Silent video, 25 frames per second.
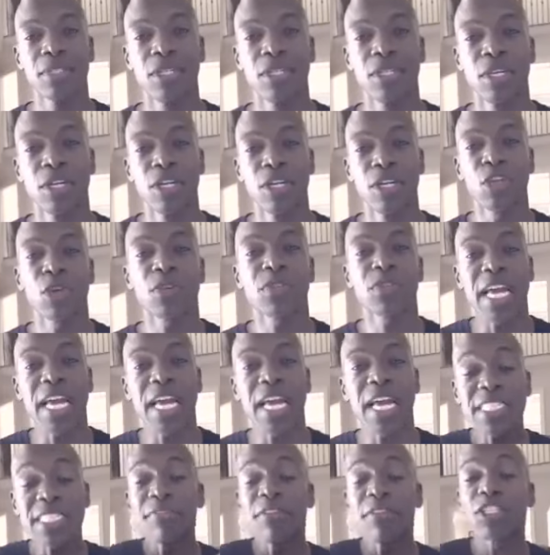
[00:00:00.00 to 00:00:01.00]
So
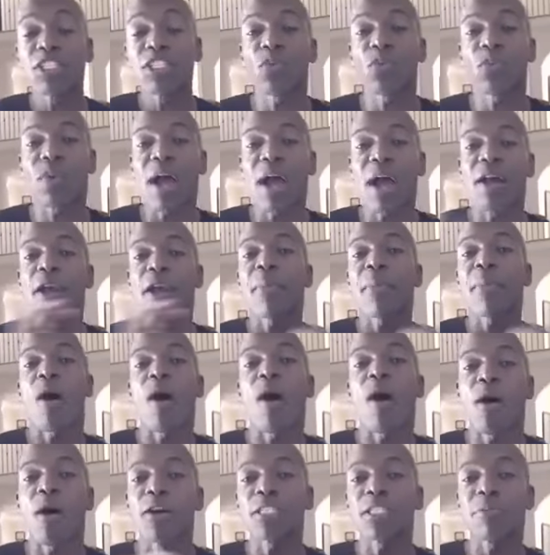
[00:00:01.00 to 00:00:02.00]
Thanksgiving is surrounded by
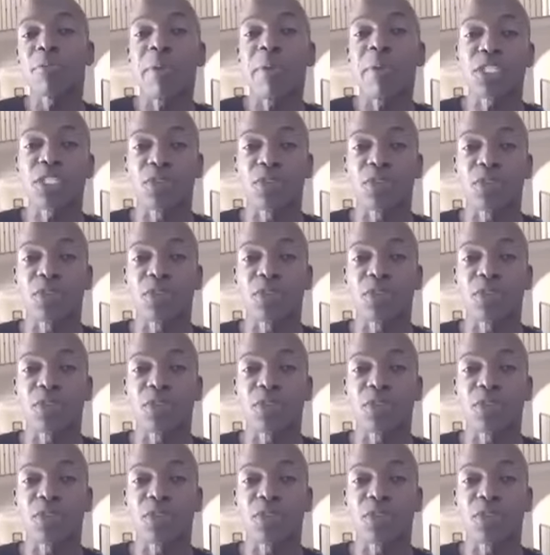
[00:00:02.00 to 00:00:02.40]
all the specials.